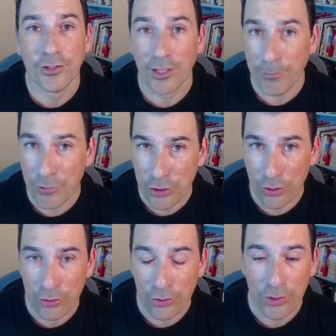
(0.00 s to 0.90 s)
Let me
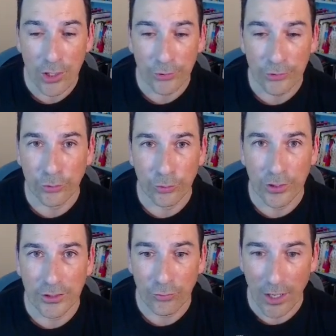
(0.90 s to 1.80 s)
show you how to do
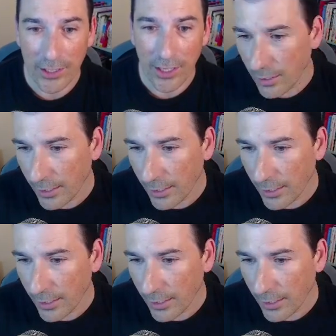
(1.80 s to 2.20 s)
it right now.